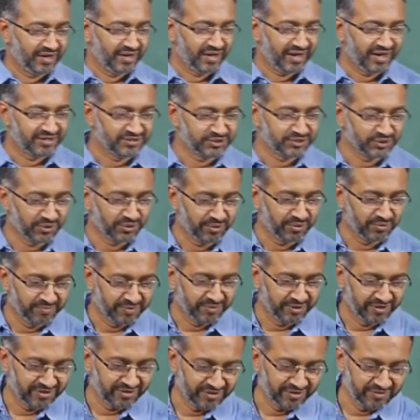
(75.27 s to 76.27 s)
And so
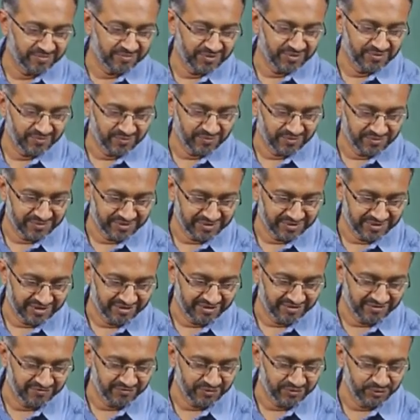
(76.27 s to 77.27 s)

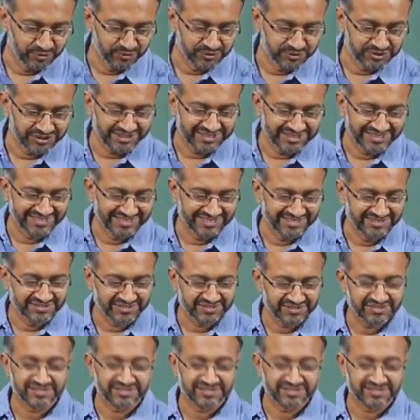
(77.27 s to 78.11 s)
if you see this,